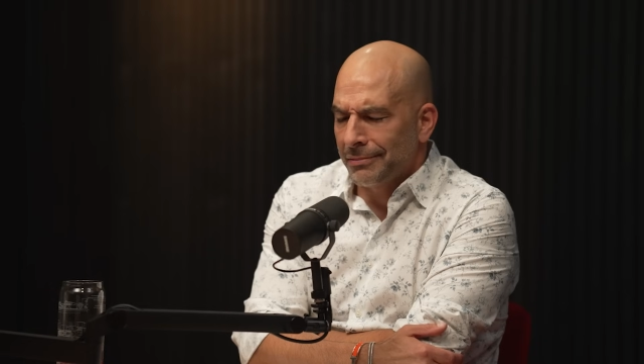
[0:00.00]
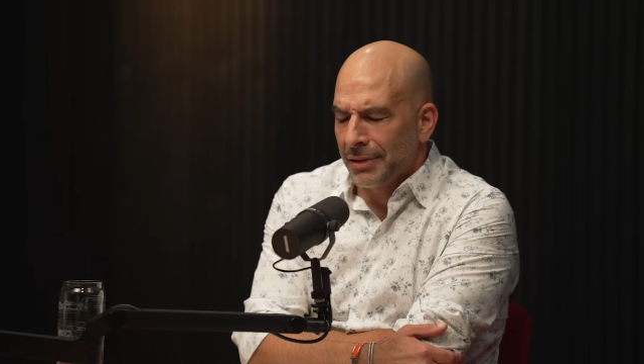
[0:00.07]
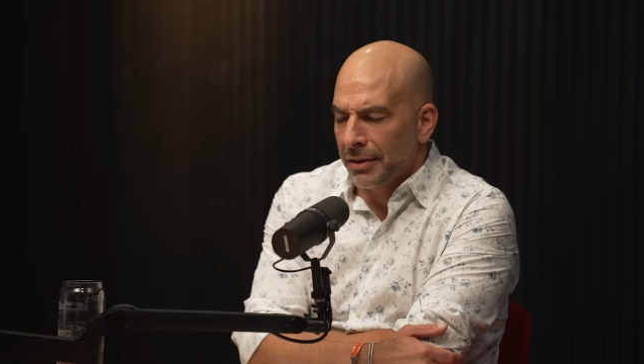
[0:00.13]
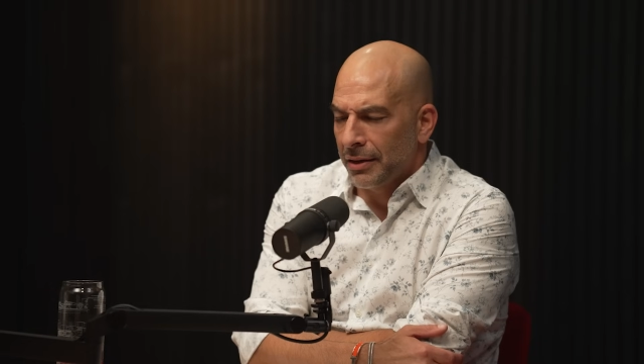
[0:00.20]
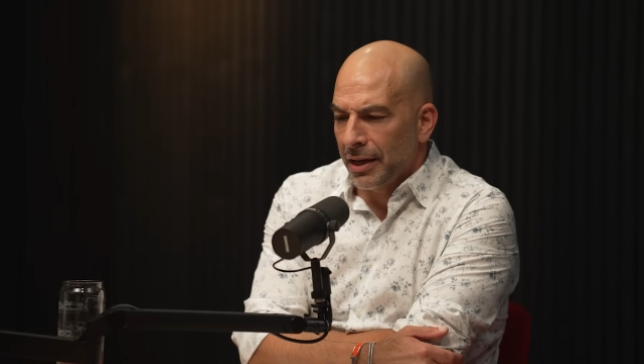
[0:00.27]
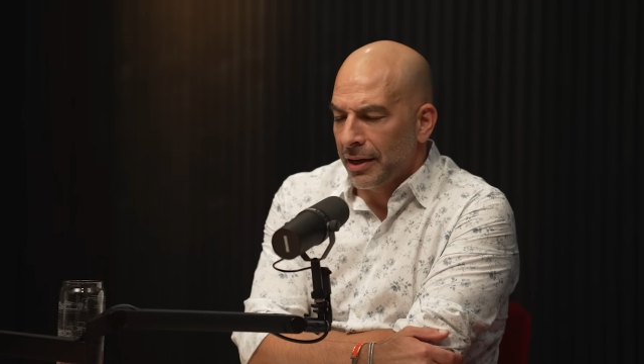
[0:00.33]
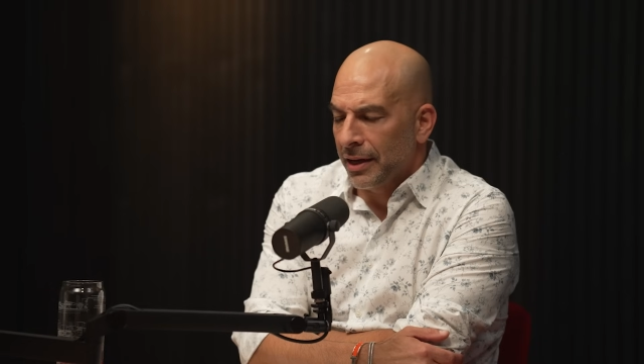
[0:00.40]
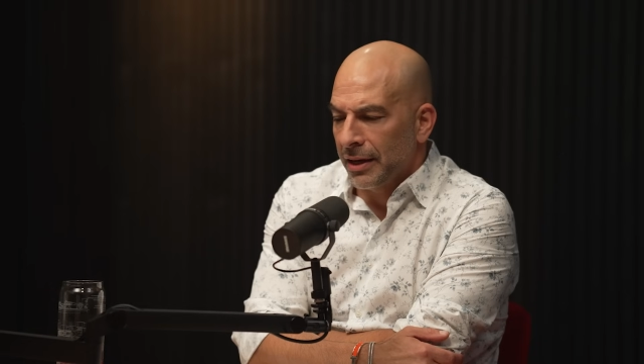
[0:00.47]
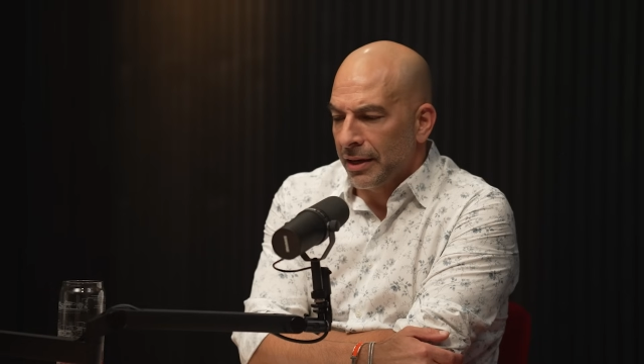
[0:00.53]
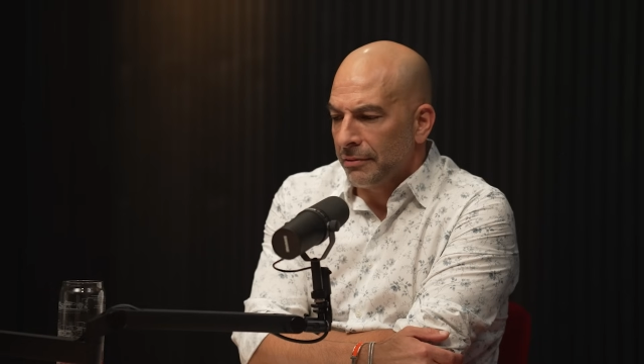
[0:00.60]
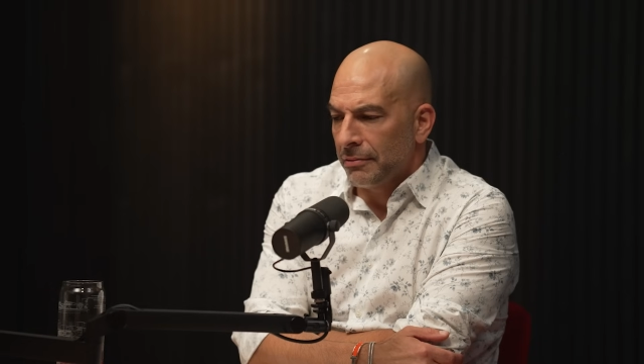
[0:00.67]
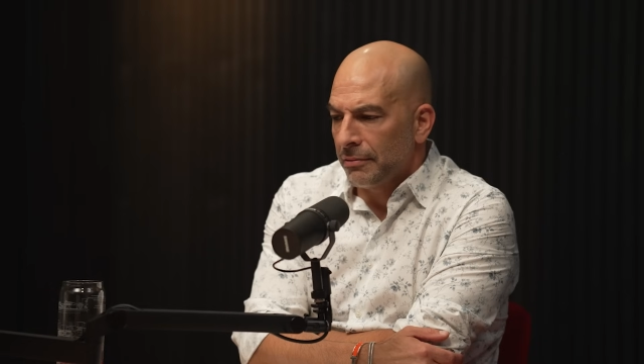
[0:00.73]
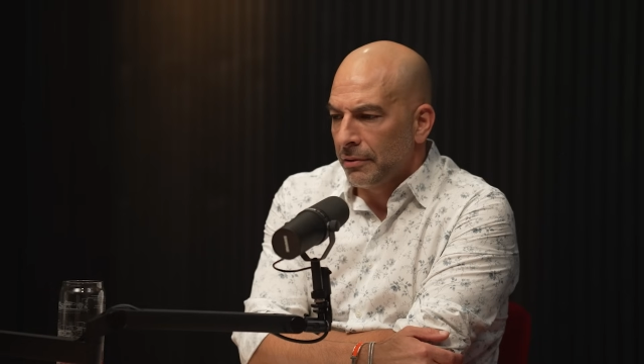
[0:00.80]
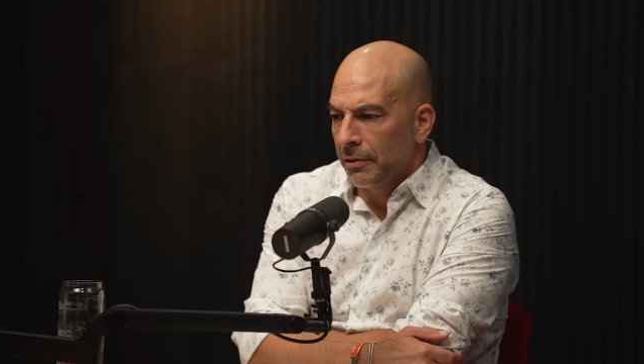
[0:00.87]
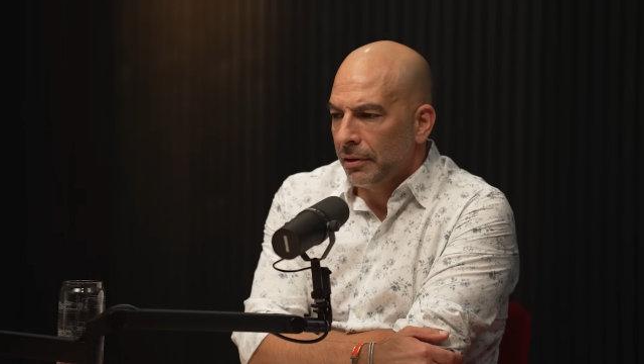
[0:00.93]
I again, I
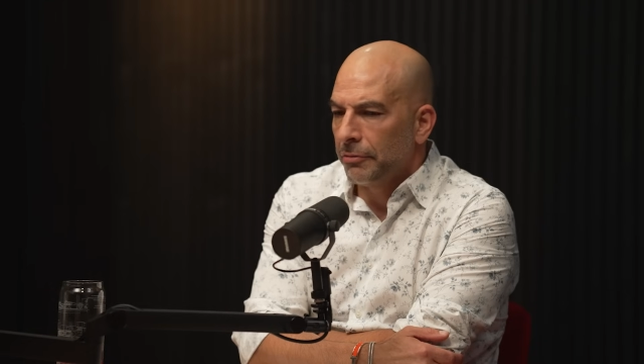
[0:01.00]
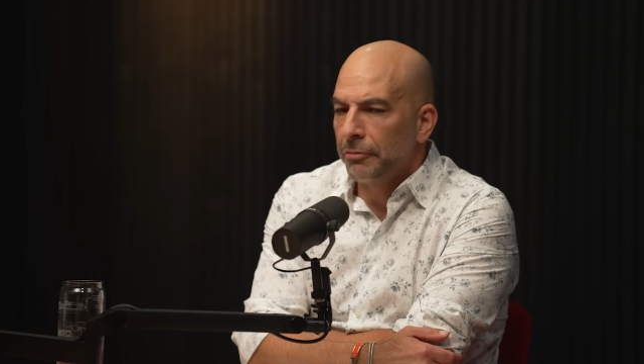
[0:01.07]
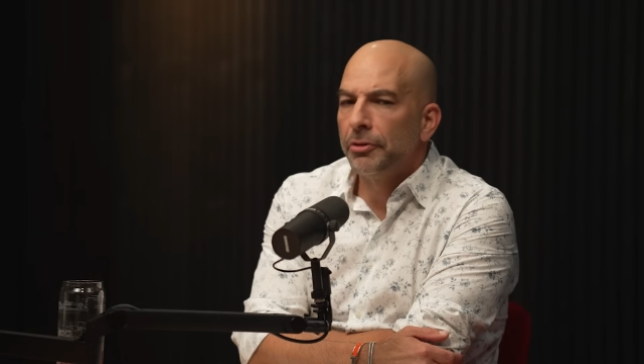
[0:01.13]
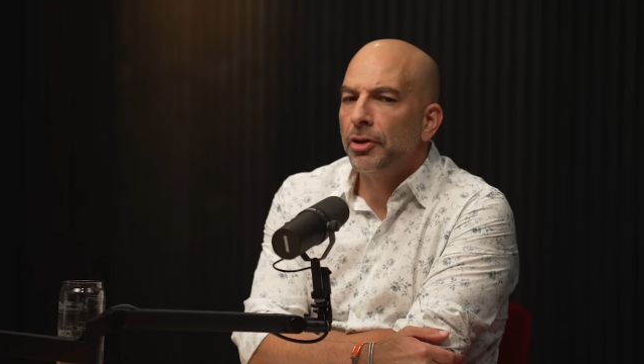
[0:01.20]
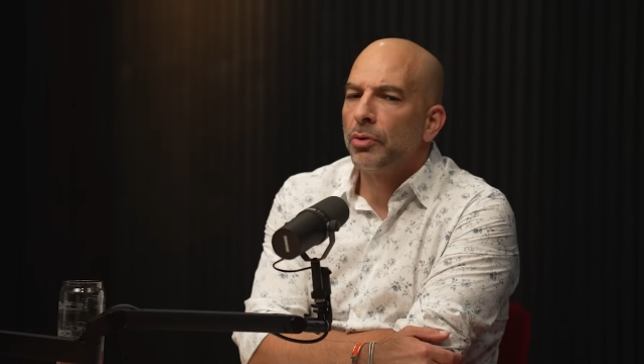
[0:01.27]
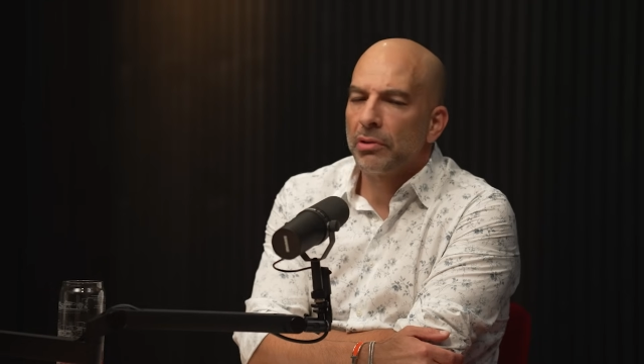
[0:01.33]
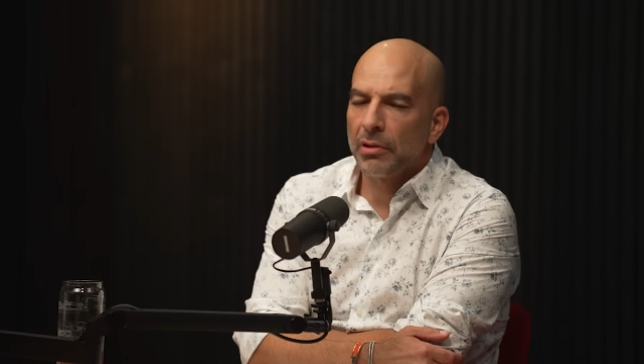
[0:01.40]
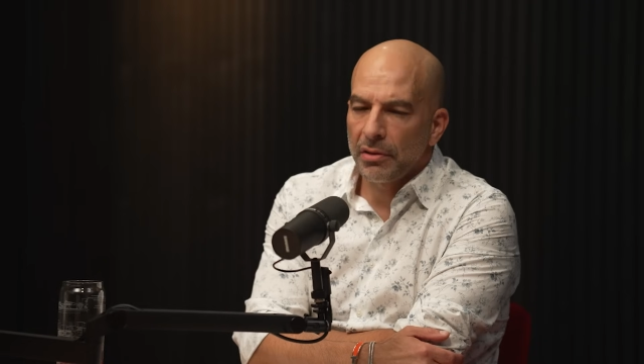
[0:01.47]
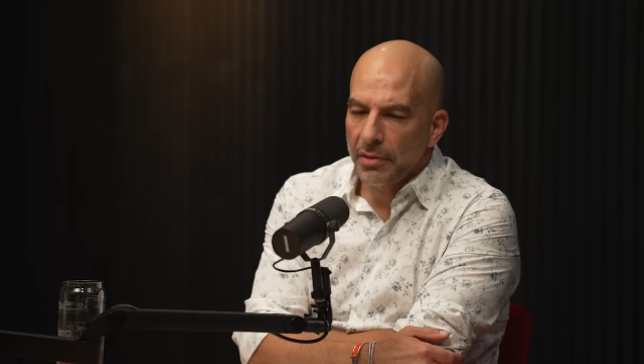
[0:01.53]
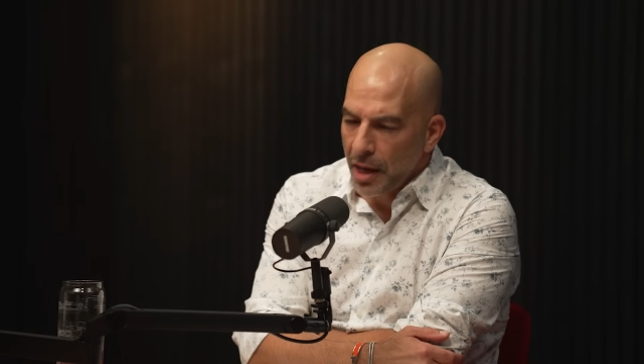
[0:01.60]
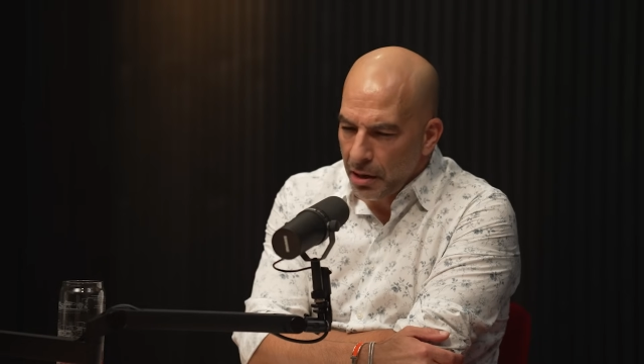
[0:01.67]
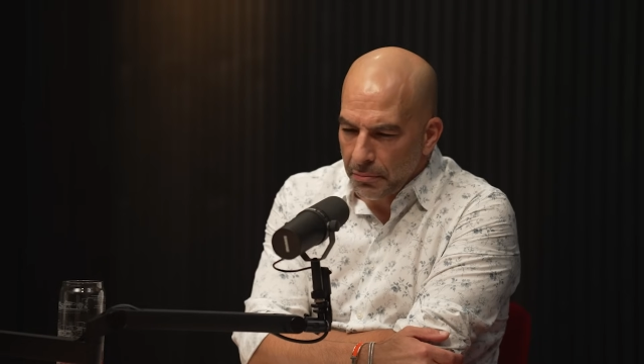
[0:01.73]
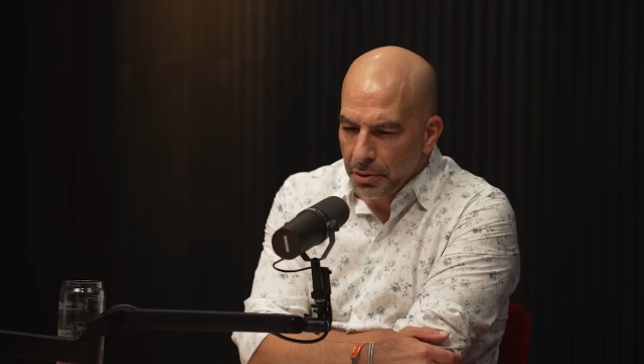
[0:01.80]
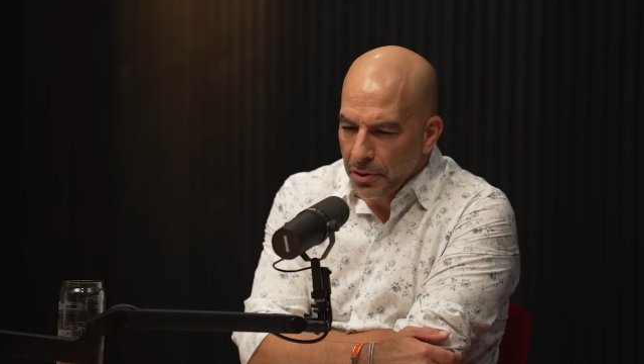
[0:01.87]
fewer than ten